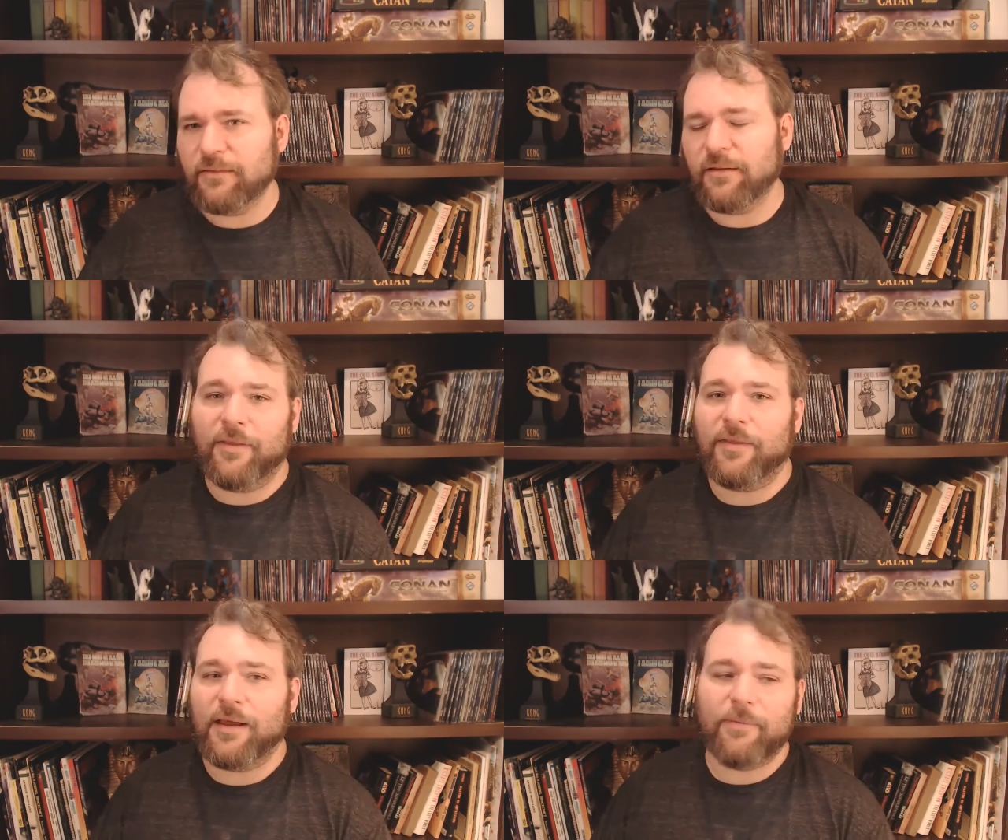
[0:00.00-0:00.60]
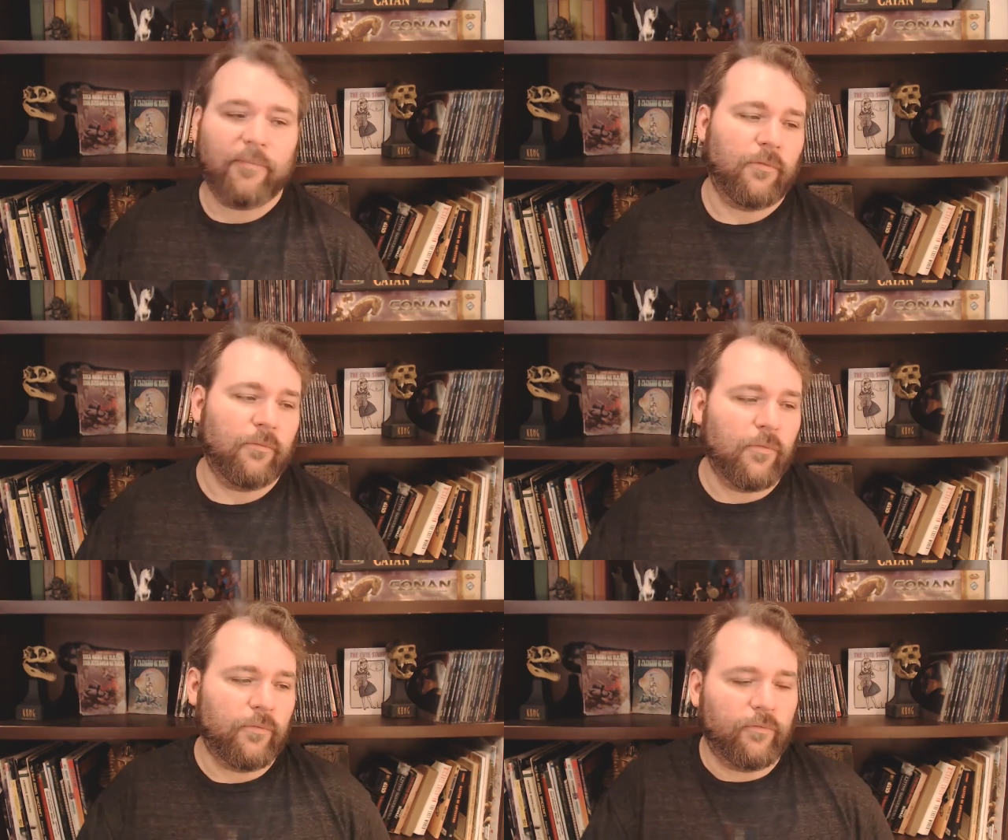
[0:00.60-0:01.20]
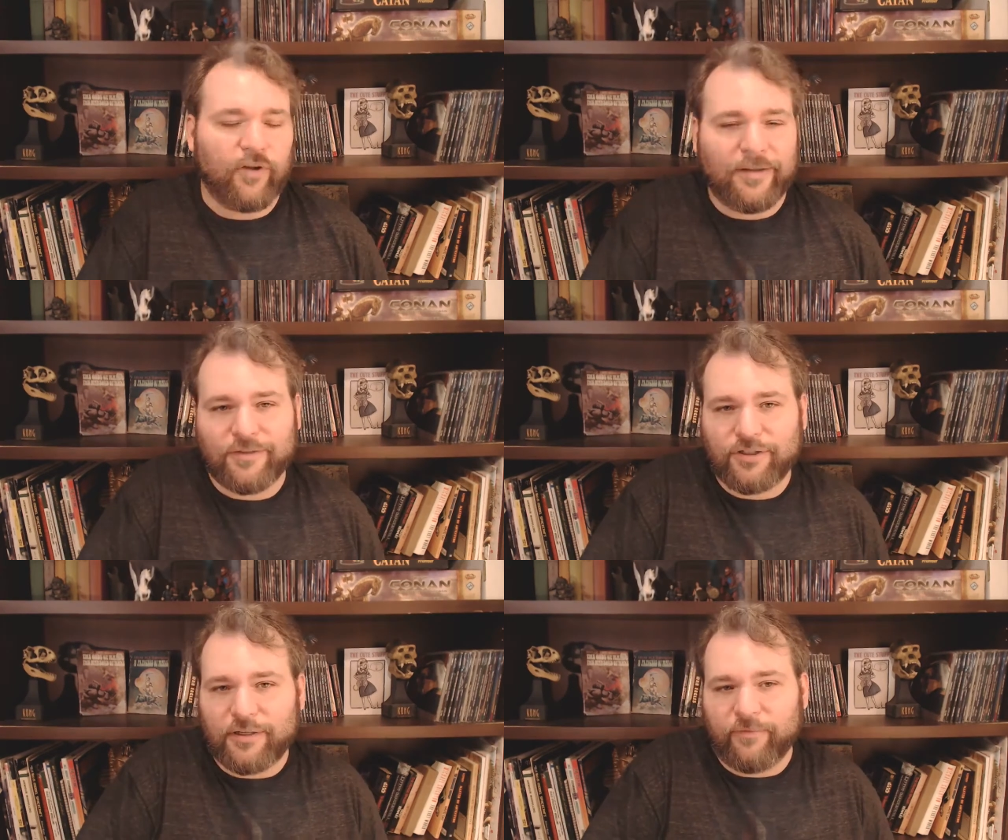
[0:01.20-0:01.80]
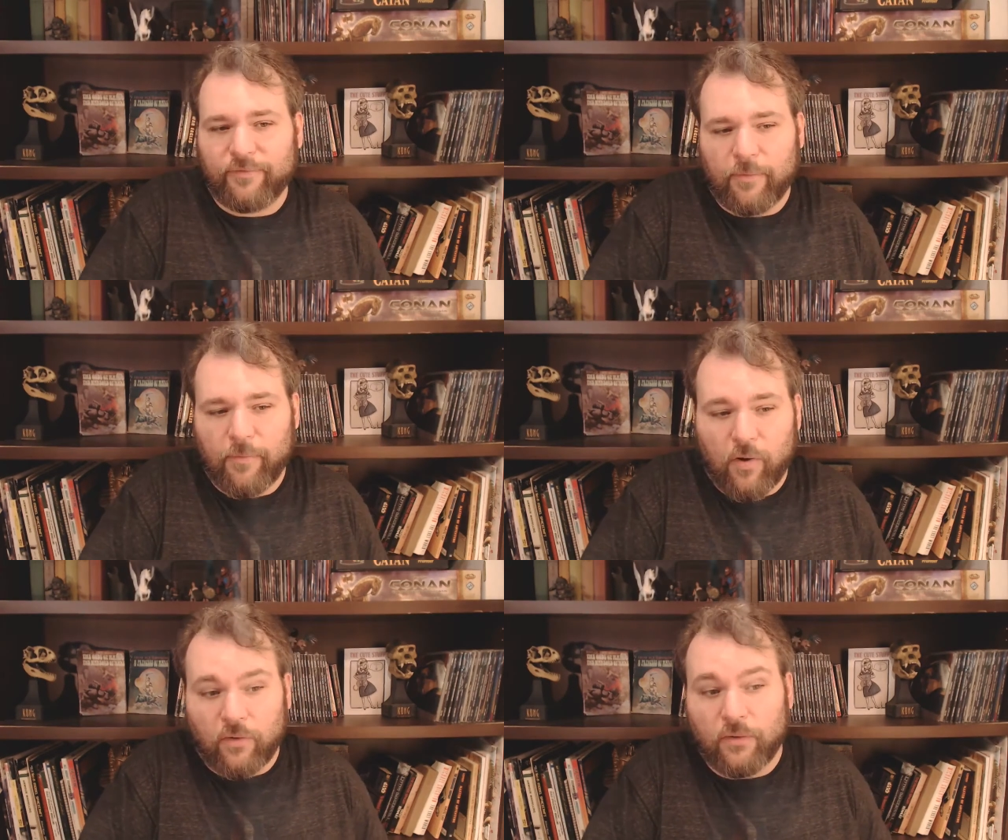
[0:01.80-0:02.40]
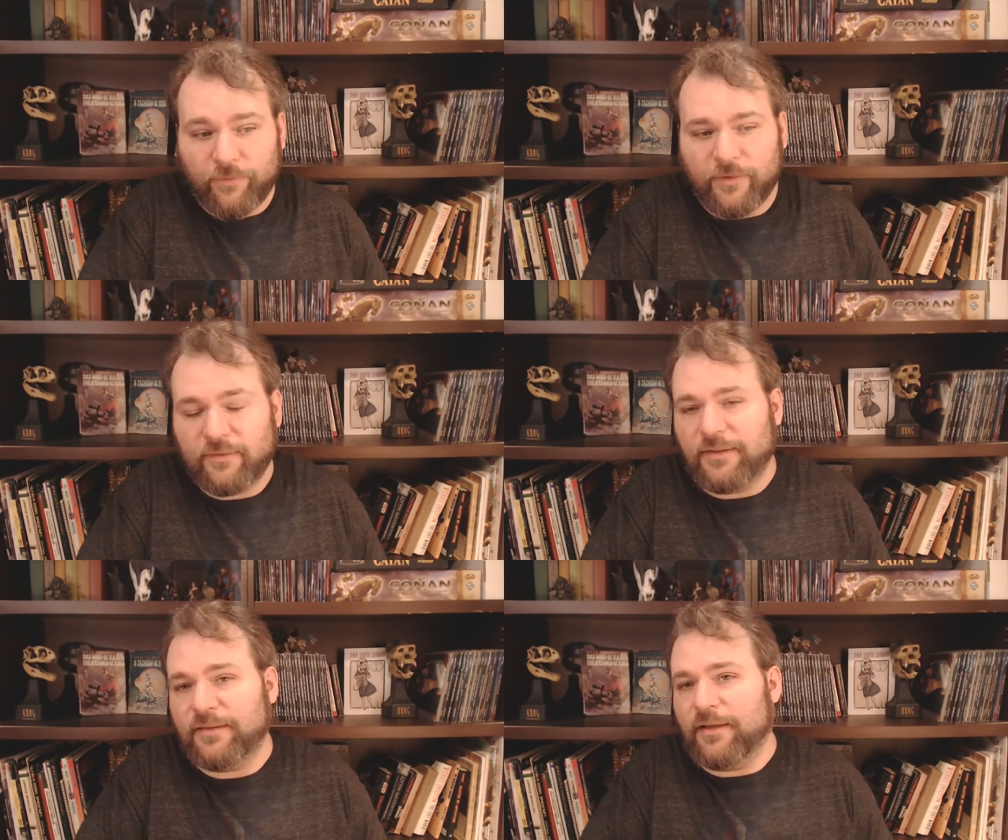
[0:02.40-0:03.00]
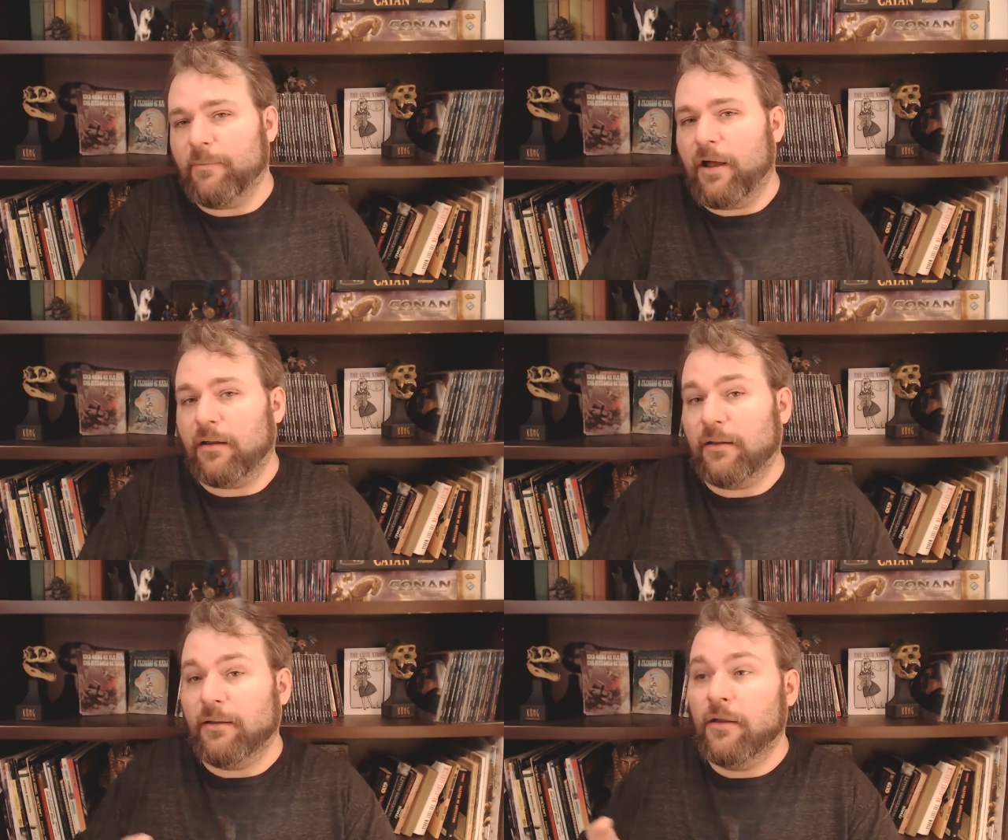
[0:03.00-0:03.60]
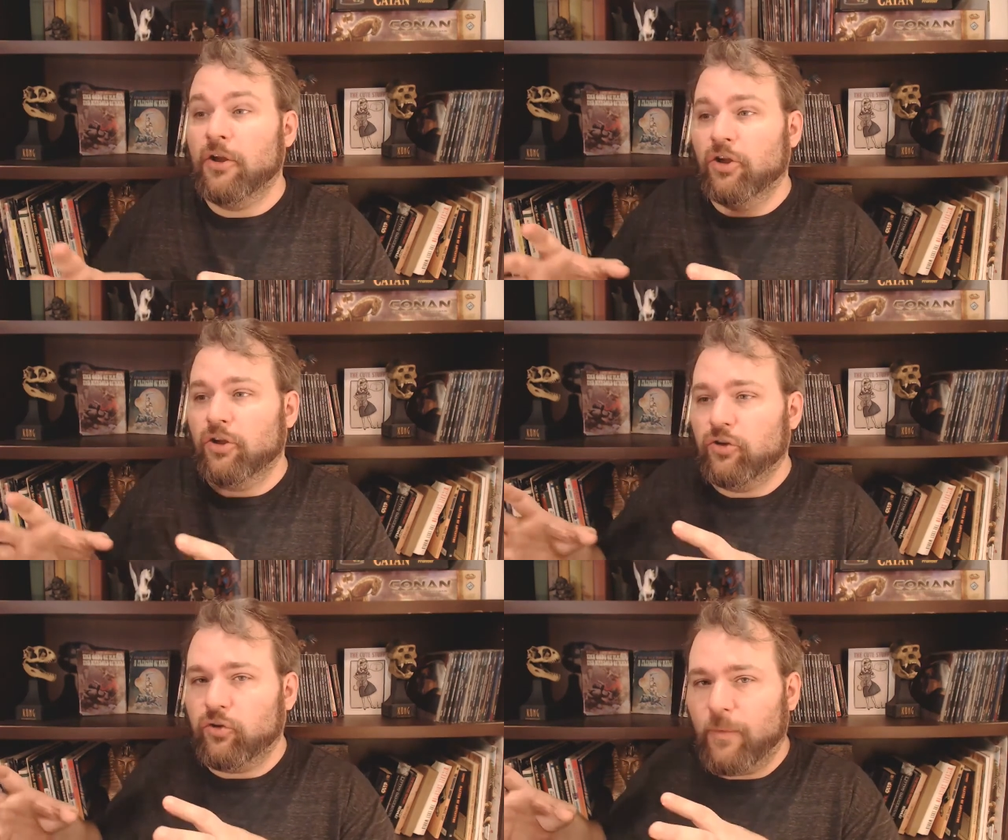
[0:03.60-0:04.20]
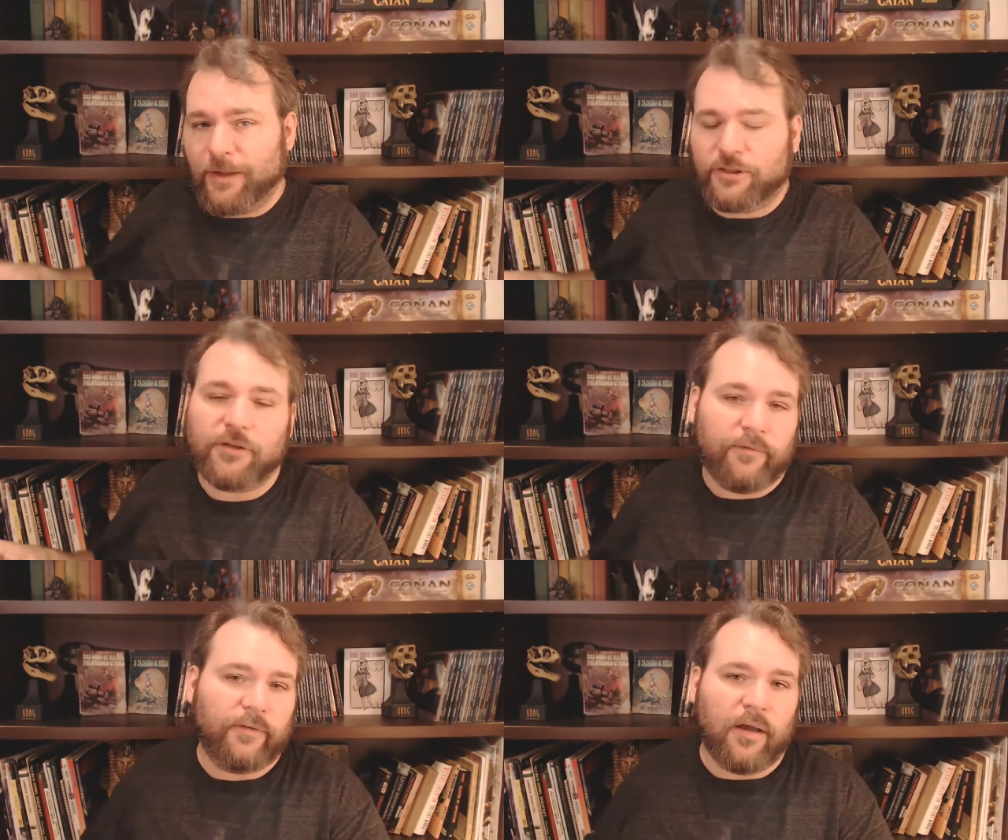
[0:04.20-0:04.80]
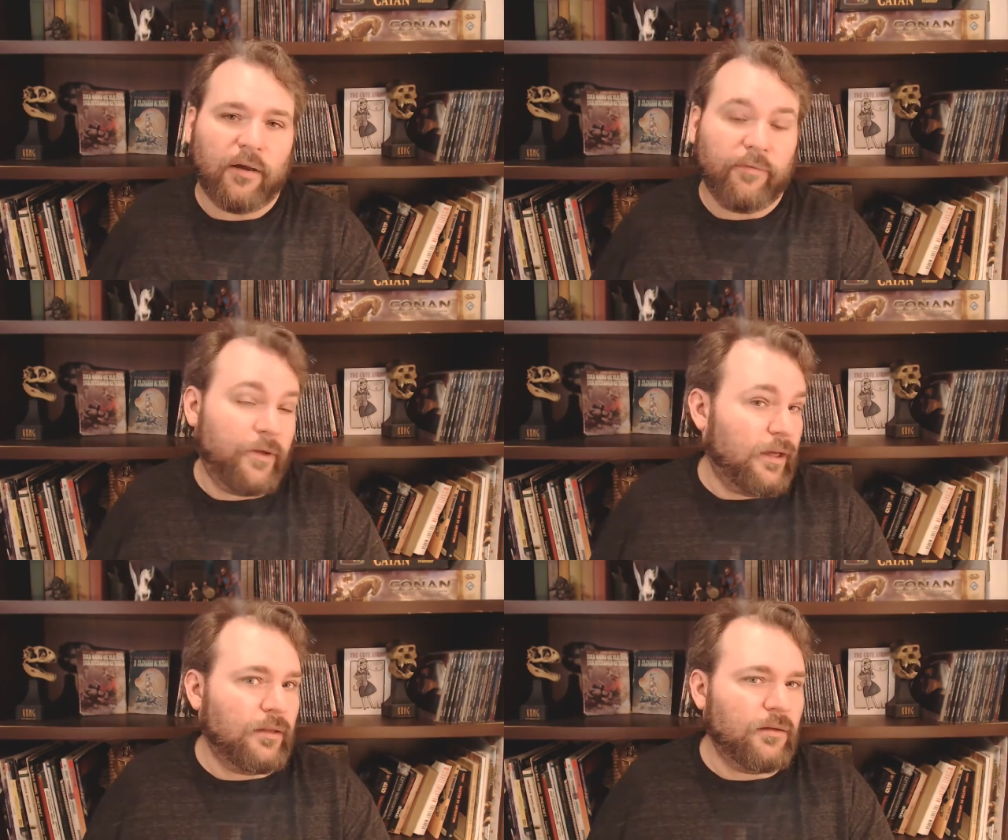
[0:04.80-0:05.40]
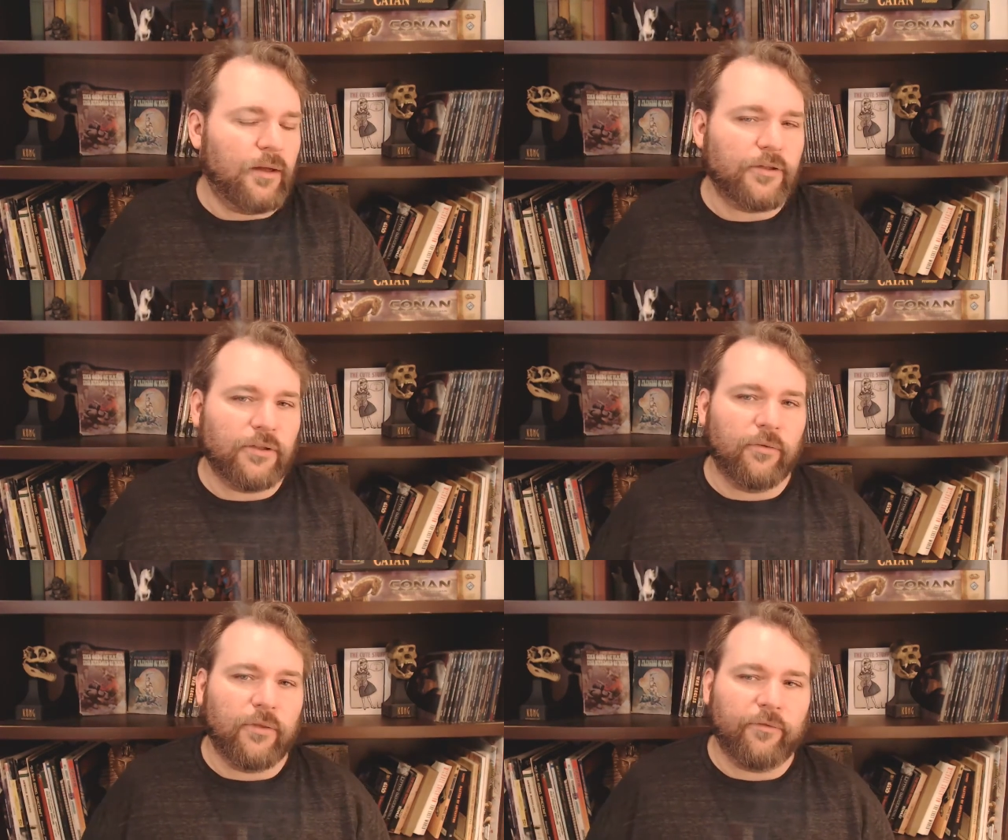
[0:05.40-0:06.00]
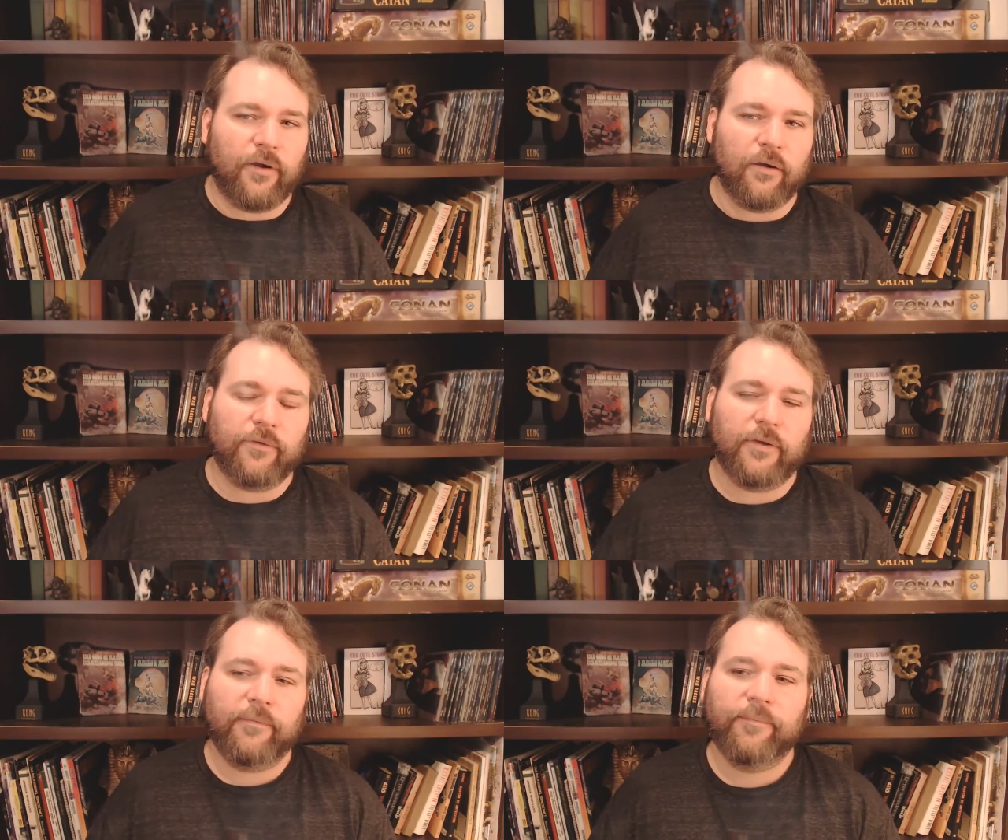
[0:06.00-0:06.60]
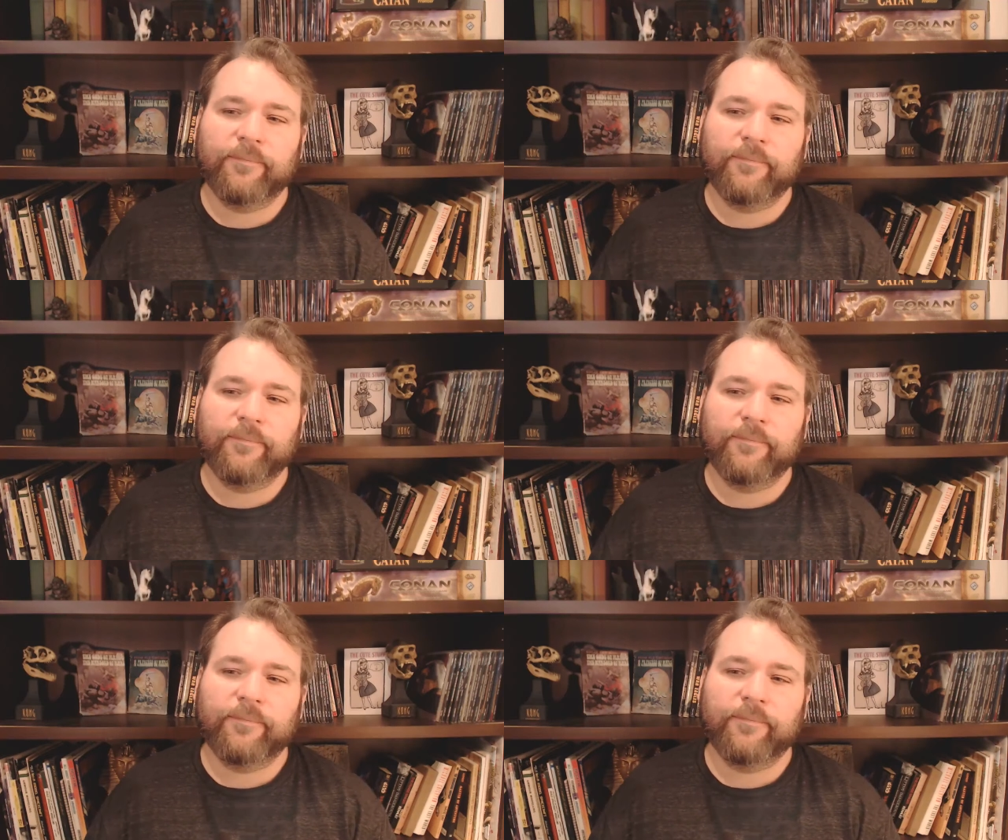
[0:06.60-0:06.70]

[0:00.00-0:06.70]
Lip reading: Now that I'm transitioning from all of this detail modeling to actually photography again, actually doing the photography,